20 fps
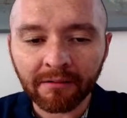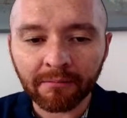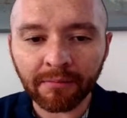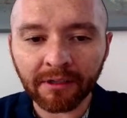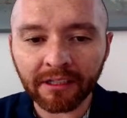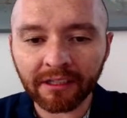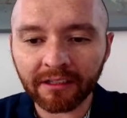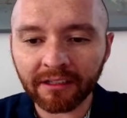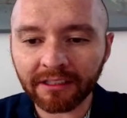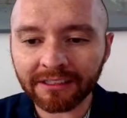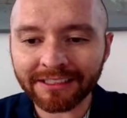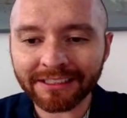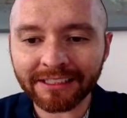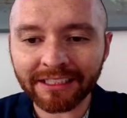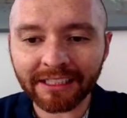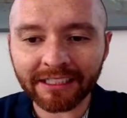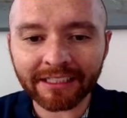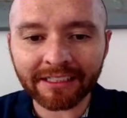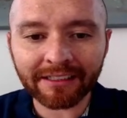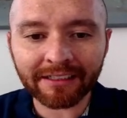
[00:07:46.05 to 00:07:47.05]
But it looks
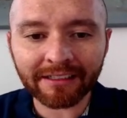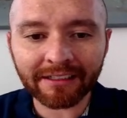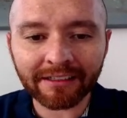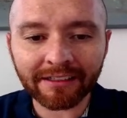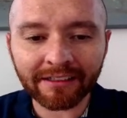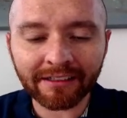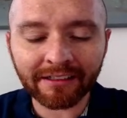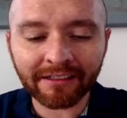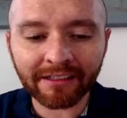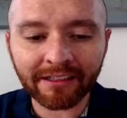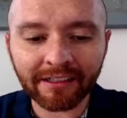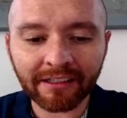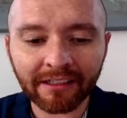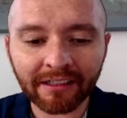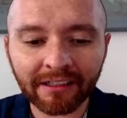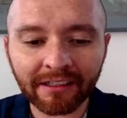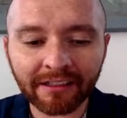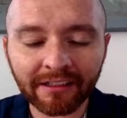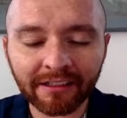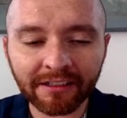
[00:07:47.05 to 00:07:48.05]
like
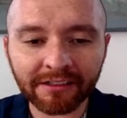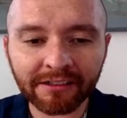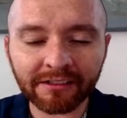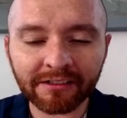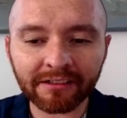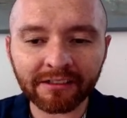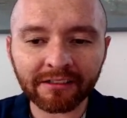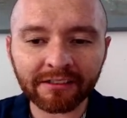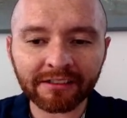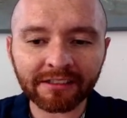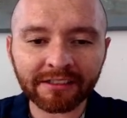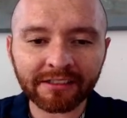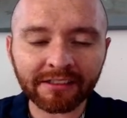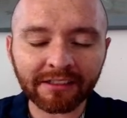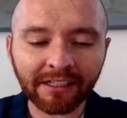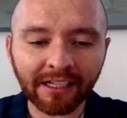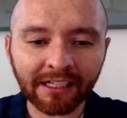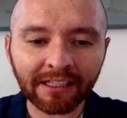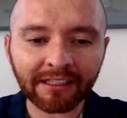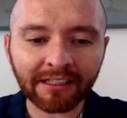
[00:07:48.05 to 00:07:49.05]
there's
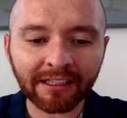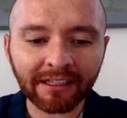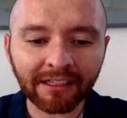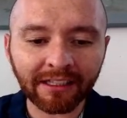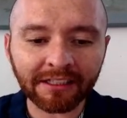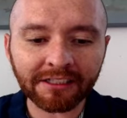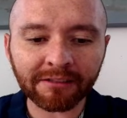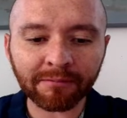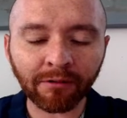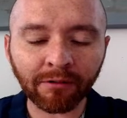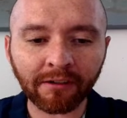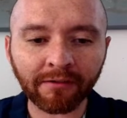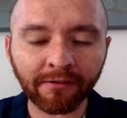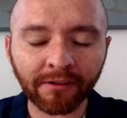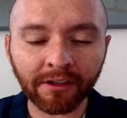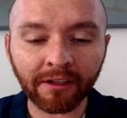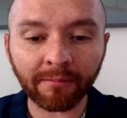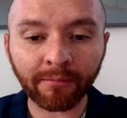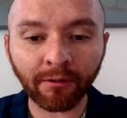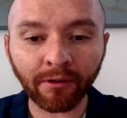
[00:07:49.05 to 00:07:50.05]
slightly less support
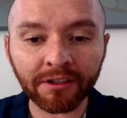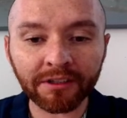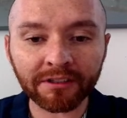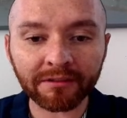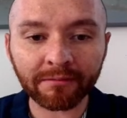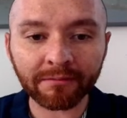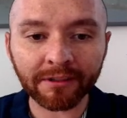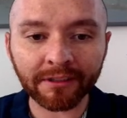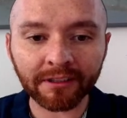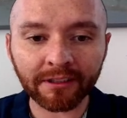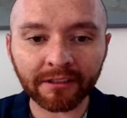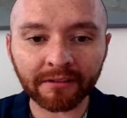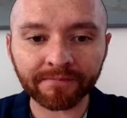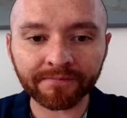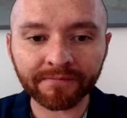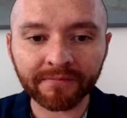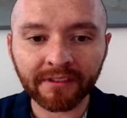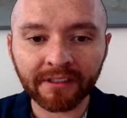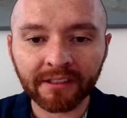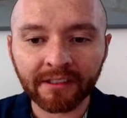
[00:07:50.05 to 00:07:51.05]
for the abortion pill